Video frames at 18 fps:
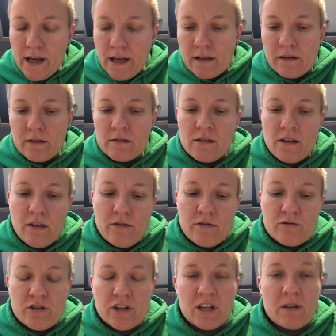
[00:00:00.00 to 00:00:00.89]
and the
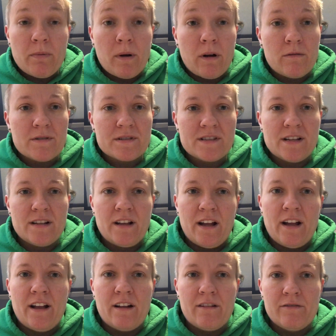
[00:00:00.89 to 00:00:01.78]
other tricky part was that
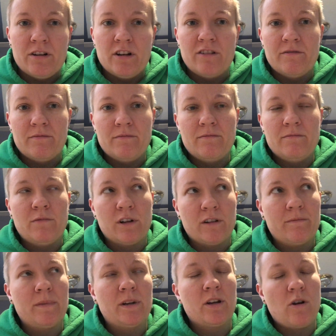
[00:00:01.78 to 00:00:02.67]
not every
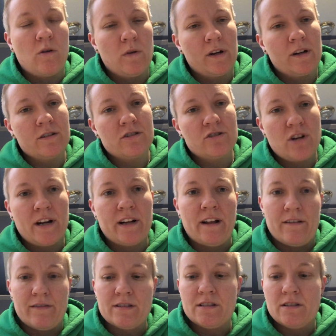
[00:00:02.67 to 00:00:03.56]
one of my coworkers tried
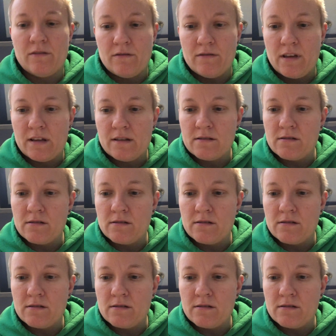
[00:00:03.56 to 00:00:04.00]
every single thing.